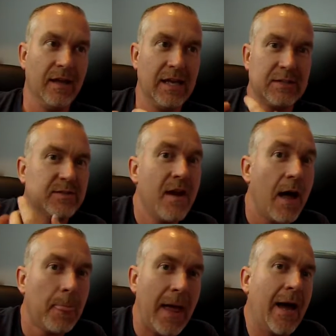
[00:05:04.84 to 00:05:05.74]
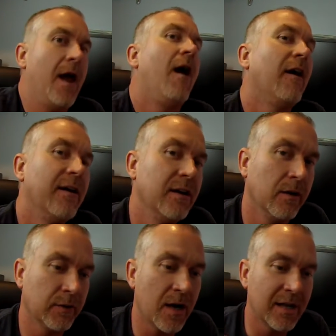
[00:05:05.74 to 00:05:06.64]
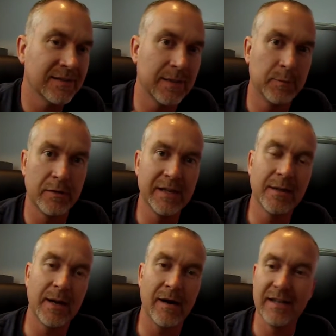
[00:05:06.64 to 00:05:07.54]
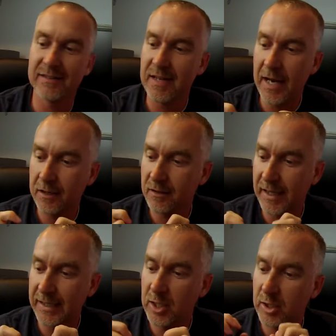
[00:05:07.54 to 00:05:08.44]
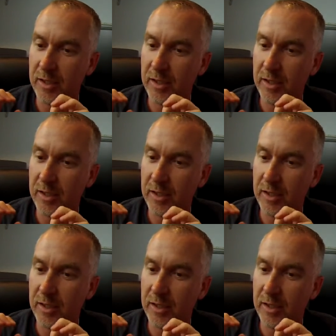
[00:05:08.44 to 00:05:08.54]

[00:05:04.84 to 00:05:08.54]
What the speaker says: it's not that hard of a concept to think about, and it's not like,